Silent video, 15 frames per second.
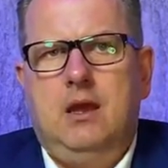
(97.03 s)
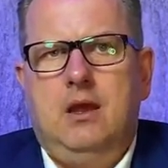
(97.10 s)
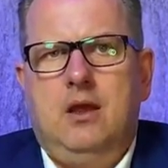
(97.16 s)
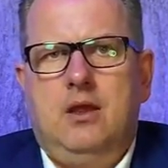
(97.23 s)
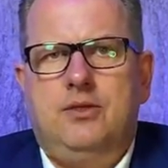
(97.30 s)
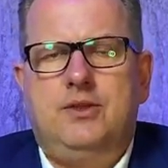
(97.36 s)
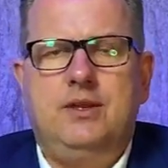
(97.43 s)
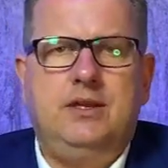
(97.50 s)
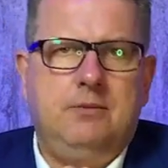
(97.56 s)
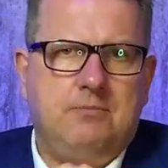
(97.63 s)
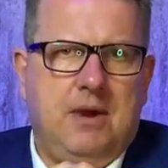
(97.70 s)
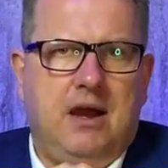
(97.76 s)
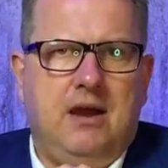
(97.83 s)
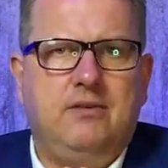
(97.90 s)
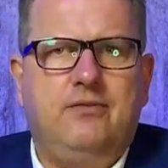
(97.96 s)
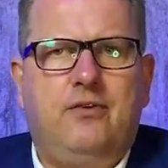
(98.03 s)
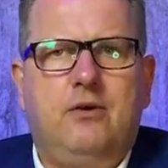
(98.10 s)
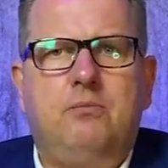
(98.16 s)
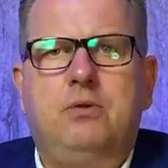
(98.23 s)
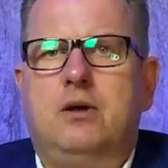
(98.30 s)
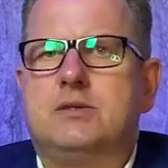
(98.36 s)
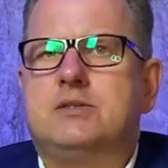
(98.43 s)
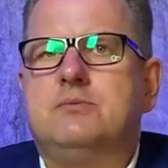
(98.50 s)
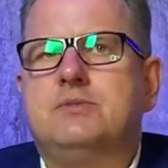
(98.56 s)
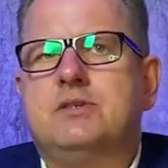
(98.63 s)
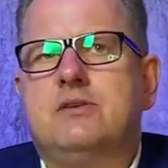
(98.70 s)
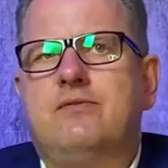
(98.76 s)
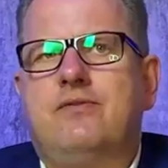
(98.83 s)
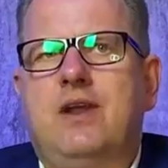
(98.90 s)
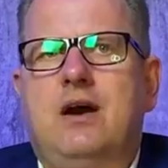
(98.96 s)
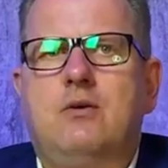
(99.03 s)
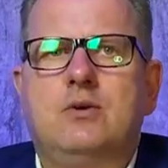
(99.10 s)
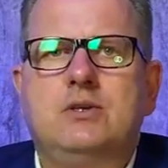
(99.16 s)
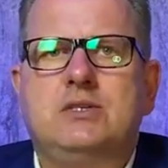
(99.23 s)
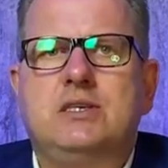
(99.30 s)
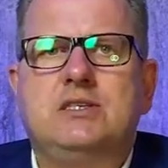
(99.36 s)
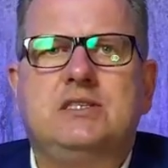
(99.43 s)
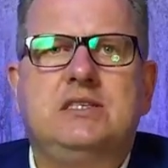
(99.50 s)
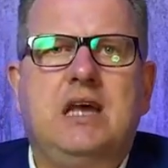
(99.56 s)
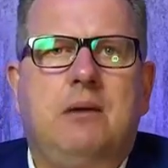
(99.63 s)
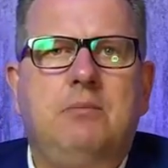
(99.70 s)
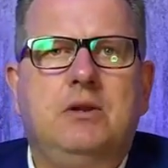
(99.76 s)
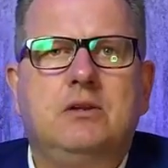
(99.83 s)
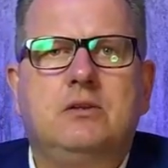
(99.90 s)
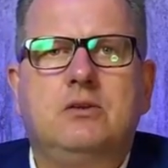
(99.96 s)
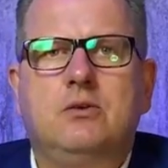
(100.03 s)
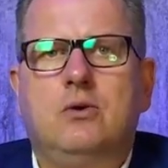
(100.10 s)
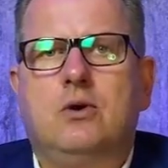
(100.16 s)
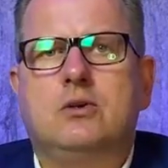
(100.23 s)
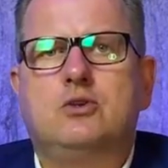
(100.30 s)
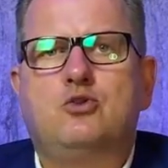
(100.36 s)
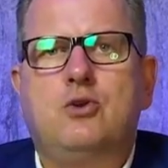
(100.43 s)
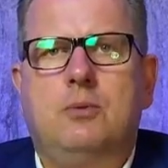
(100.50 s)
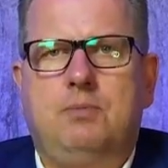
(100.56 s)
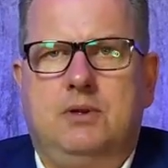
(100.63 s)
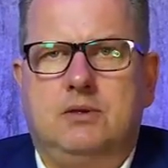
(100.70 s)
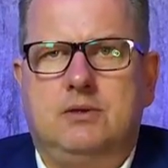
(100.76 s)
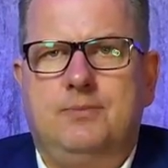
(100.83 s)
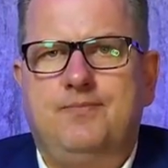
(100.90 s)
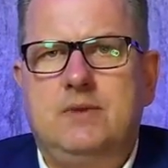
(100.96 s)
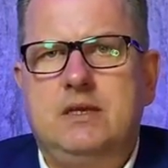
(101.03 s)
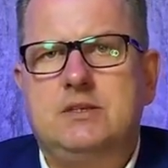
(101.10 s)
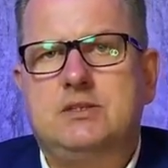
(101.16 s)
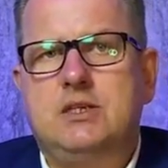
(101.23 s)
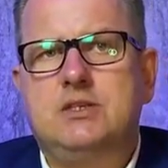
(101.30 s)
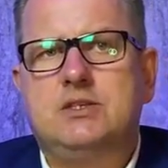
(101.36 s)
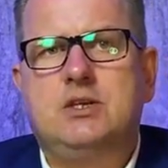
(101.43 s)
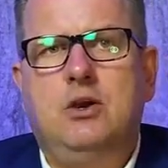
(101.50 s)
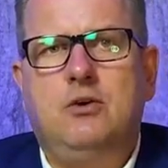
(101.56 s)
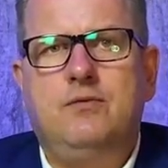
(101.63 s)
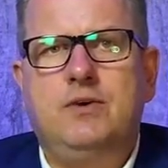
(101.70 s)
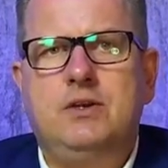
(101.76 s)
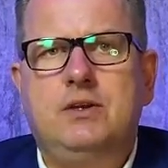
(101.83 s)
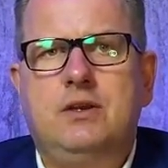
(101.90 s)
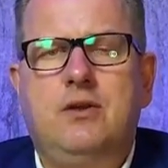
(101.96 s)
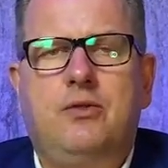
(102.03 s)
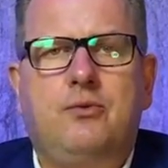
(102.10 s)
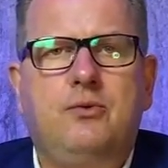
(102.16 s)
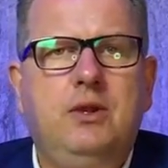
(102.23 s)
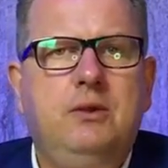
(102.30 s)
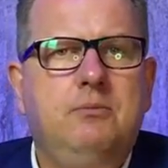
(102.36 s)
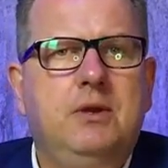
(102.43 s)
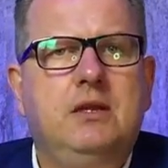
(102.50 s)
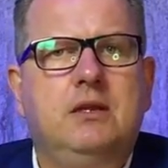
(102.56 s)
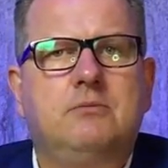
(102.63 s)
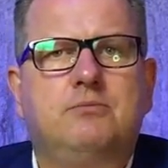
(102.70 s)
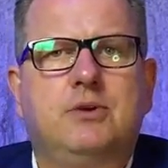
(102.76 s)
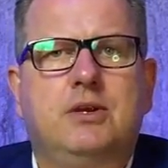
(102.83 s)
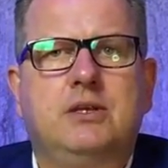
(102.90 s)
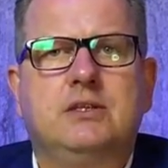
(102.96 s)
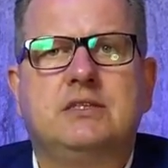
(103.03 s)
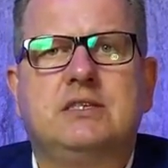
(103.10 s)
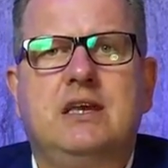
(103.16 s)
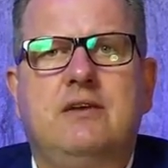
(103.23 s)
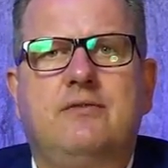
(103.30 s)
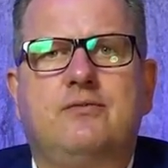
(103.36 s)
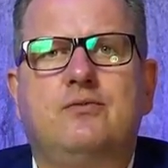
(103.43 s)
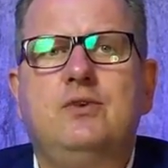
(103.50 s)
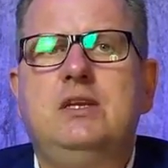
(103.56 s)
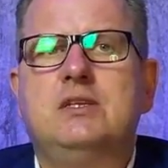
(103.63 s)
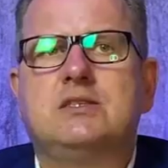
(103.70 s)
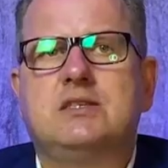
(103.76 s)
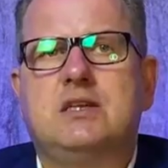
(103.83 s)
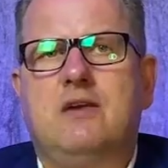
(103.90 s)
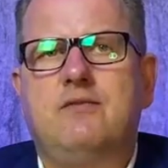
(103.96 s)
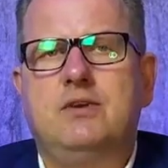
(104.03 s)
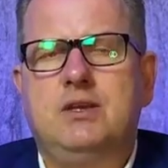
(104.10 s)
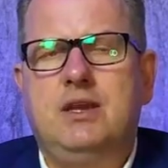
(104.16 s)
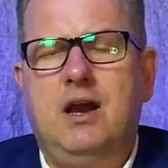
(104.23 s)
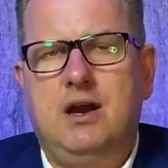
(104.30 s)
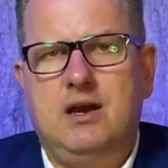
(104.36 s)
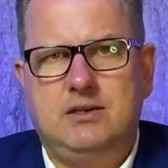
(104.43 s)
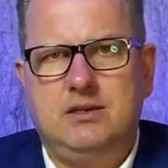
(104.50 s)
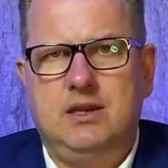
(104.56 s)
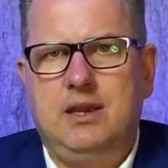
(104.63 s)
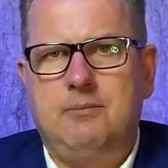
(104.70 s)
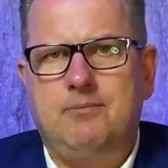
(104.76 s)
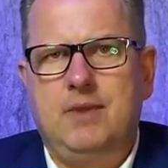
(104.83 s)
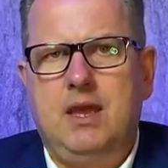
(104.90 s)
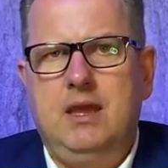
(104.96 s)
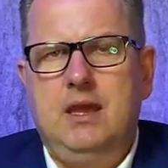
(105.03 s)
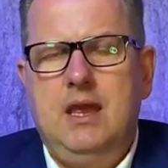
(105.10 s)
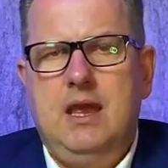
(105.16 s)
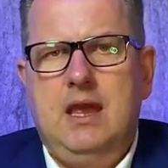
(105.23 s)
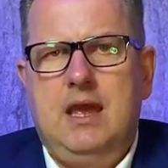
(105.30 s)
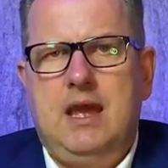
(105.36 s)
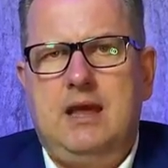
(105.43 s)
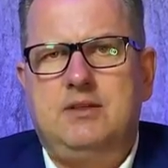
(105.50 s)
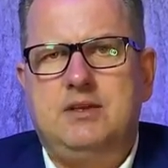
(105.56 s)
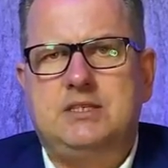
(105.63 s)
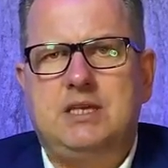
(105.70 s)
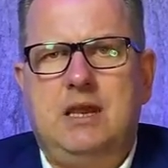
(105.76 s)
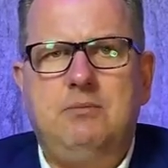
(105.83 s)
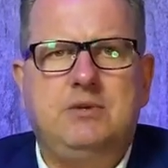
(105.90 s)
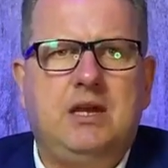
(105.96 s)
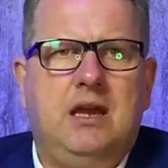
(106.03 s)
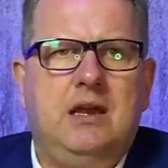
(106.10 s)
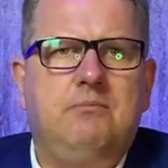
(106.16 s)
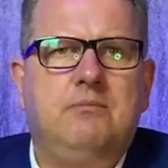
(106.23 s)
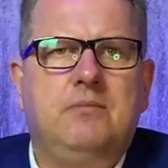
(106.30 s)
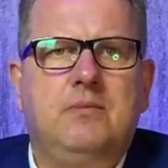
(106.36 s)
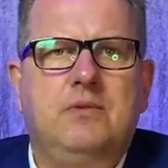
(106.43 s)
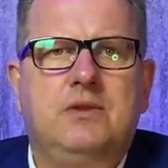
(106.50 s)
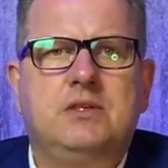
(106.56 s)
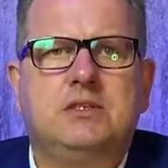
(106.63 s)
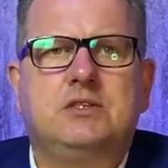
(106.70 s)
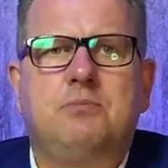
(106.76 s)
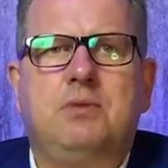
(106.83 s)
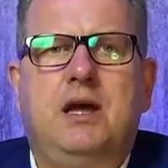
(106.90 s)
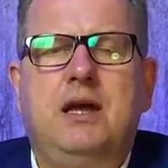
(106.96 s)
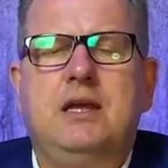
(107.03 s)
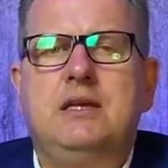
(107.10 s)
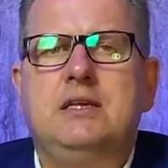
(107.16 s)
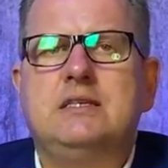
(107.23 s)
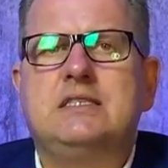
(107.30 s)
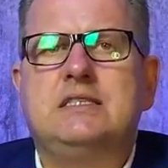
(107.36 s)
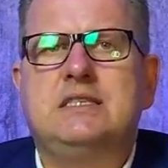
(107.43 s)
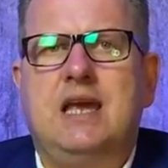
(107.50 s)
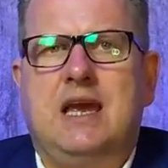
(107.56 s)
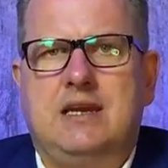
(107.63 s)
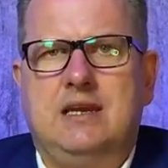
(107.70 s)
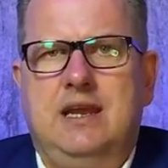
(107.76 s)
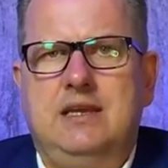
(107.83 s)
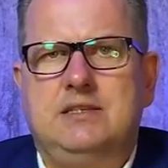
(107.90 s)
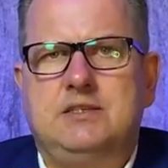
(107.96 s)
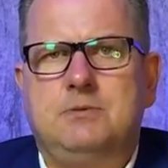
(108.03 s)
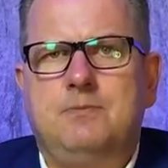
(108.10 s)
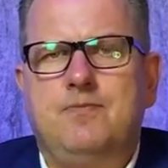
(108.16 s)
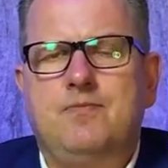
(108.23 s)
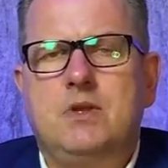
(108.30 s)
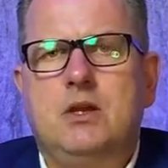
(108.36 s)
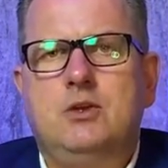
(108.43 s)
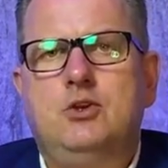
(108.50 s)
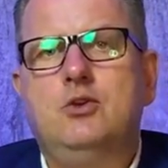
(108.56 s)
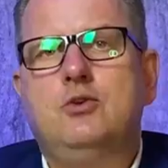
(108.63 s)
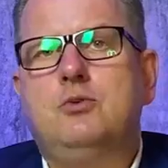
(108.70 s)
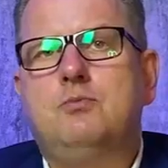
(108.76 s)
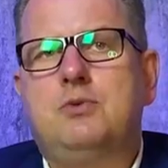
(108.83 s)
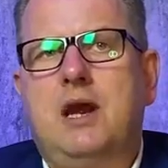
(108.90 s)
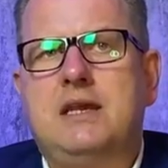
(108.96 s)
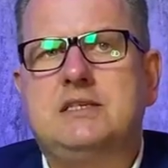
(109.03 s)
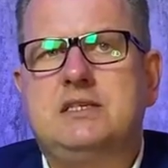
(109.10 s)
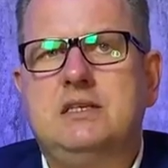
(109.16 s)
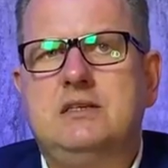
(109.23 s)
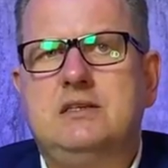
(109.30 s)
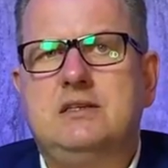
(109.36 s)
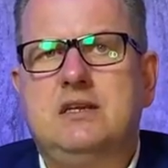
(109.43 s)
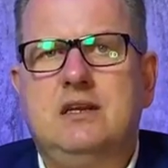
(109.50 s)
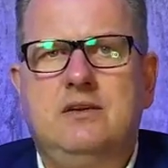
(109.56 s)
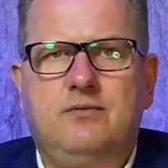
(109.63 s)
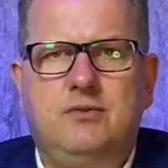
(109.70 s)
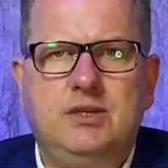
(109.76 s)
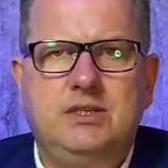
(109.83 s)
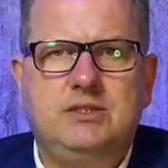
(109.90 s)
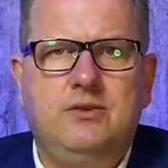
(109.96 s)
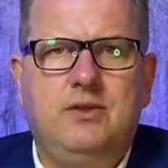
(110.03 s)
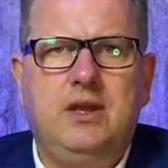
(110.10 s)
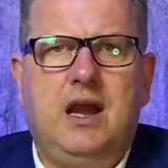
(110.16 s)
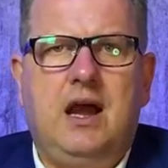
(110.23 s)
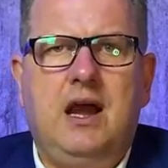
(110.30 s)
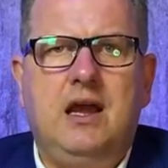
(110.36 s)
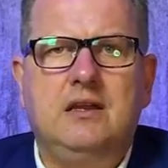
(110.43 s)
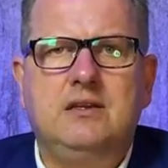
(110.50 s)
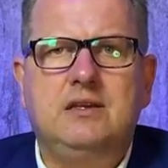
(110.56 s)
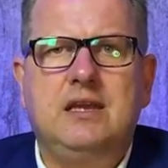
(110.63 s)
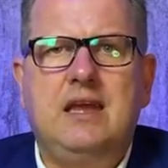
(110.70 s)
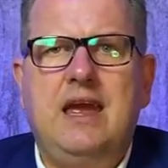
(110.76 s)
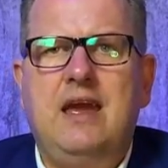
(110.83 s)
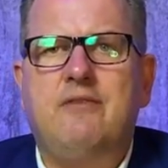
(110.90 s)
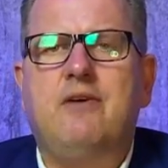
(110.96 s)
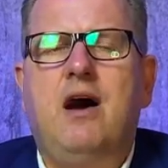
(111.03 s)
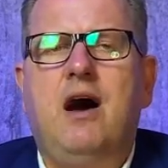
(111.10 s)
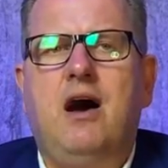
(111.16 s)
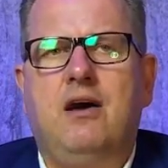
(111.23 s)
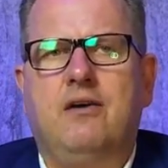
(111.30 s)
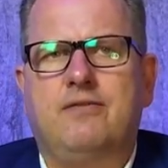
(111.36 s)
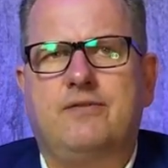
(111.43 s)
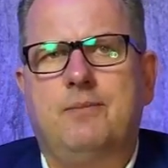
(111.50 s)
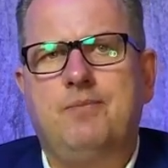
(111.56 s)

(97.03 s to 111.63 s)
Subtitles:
The demand for blossoms and flowers has doubled or tripled. Since COVID, 3 million Britons have rediscovered gardening. At the same time, the supply stagnates. Due to Brexit, deliveries to the island have halved.